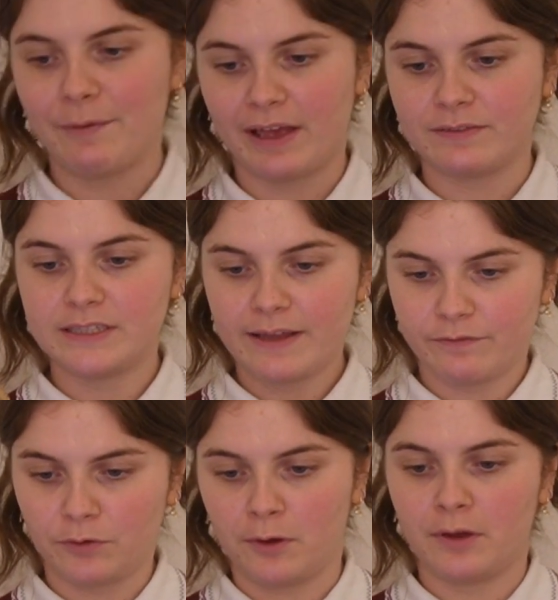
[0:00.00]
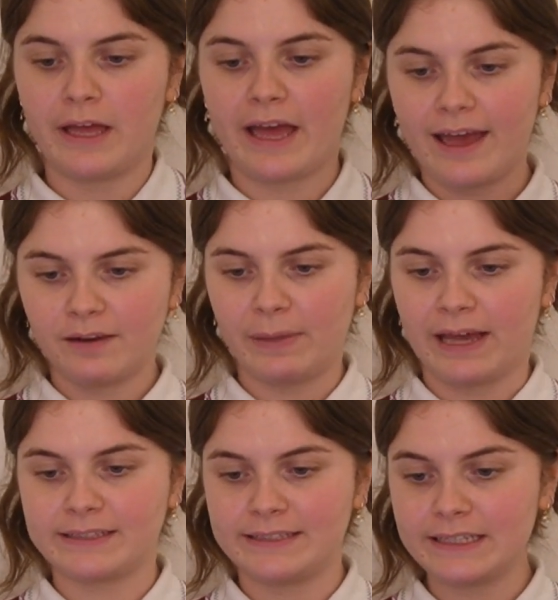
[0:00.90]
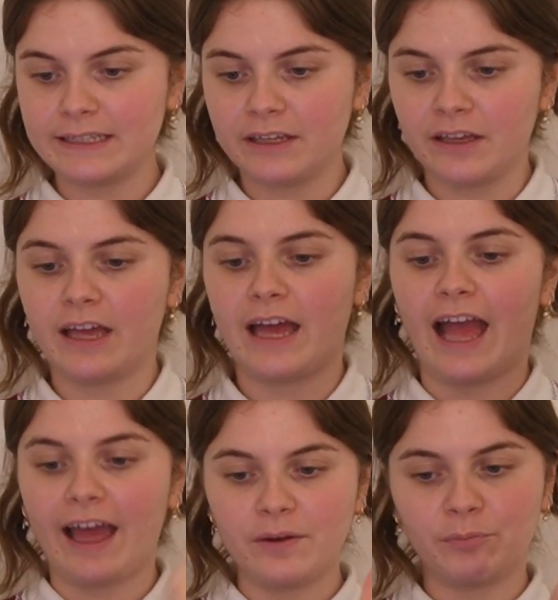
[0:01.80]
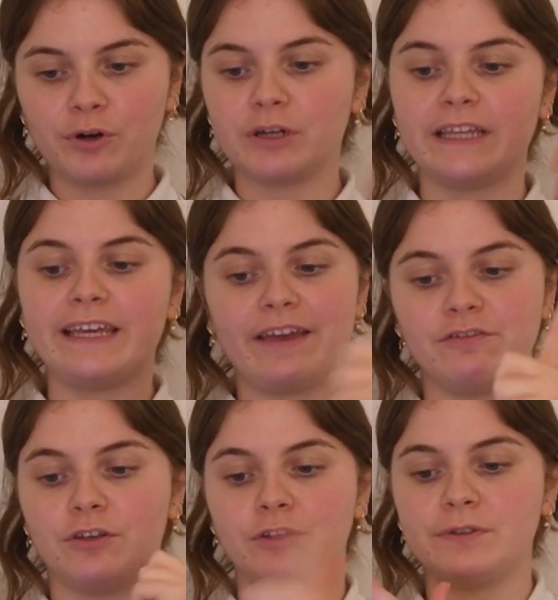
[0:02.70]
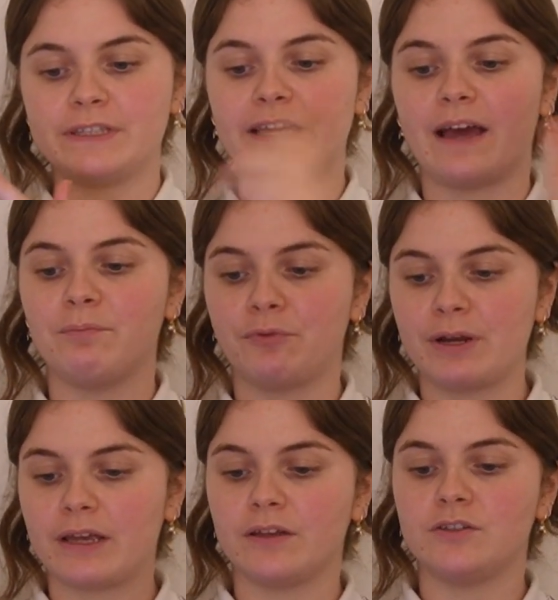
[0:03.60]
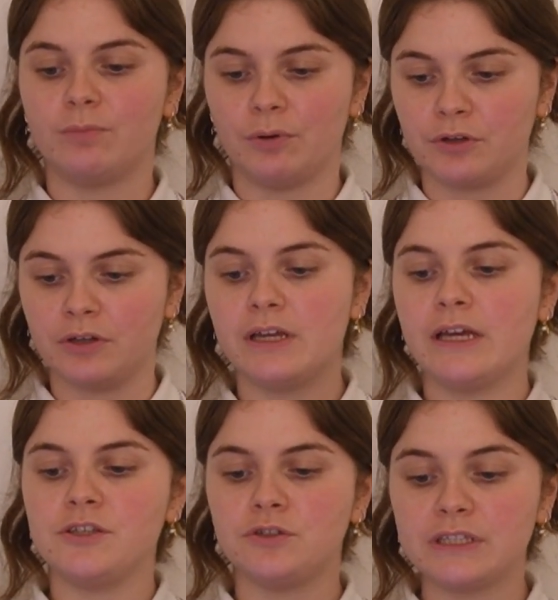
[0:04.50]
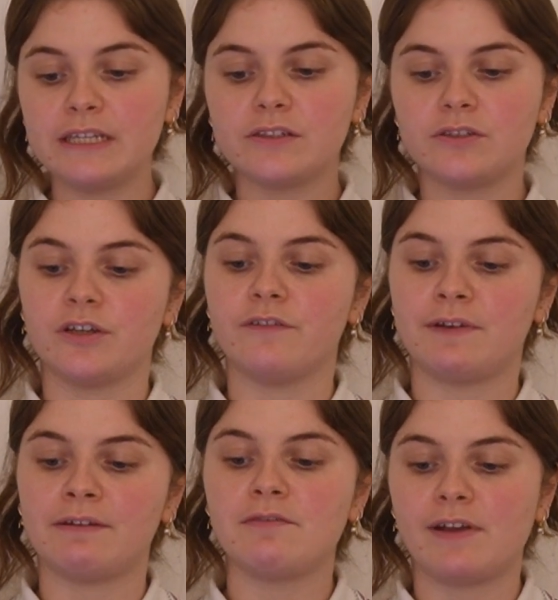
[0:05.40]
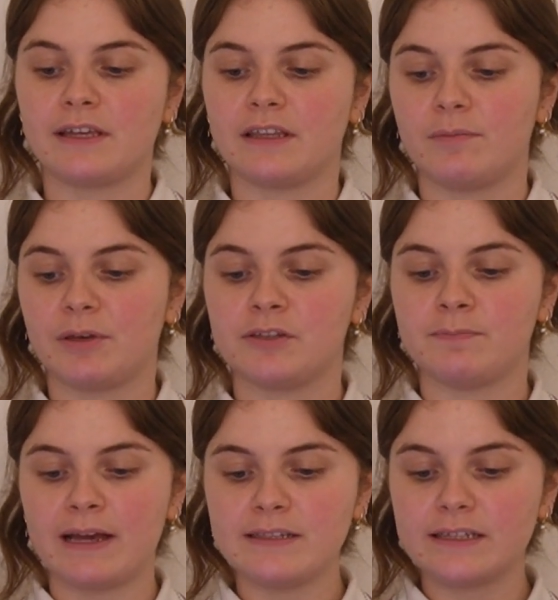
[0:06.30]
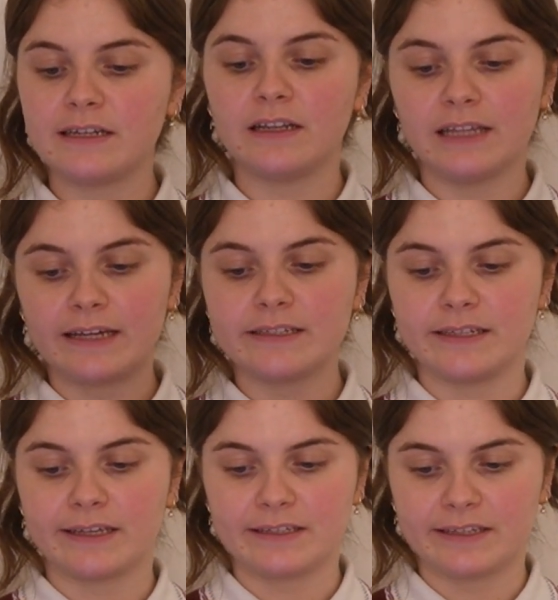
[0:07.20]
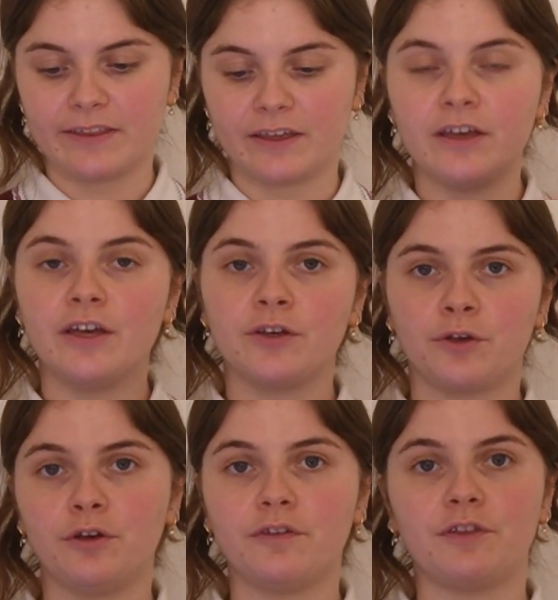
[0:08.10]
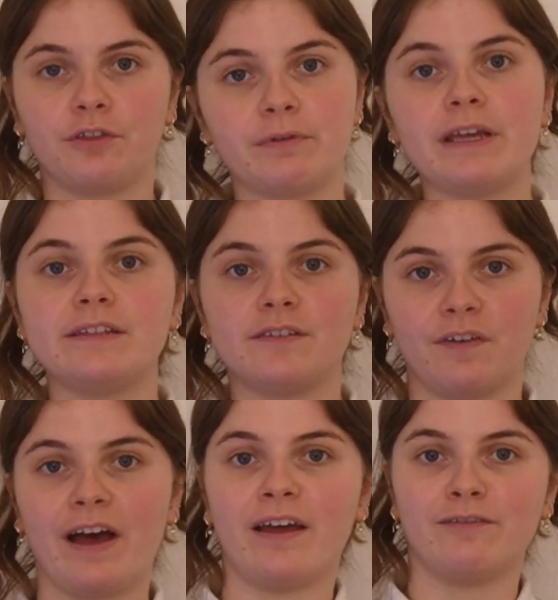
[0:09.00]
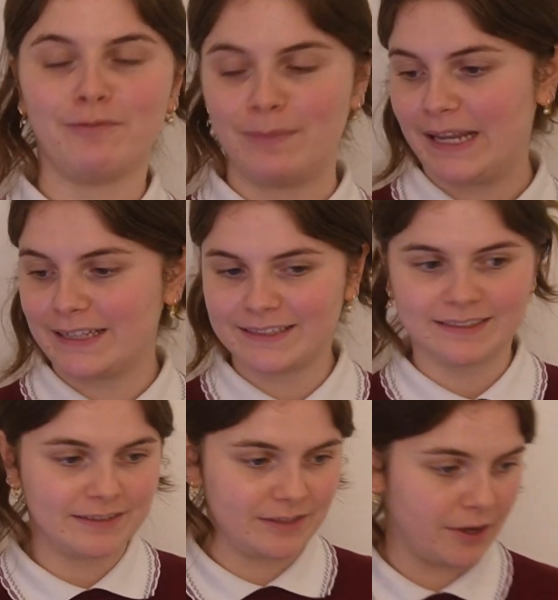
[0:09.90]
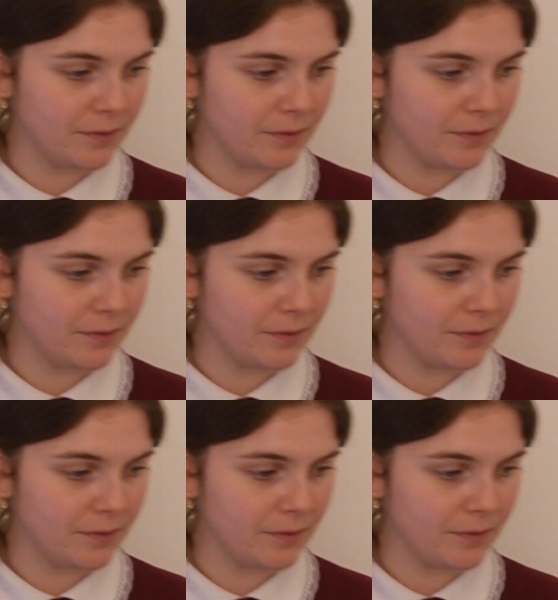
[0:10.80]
we have step 4. Add pastina and broccoli if you're using and bring to boil. You'll need to stir very regularly because pastina likes sticking together. Cook for 3 to 5 minutes. So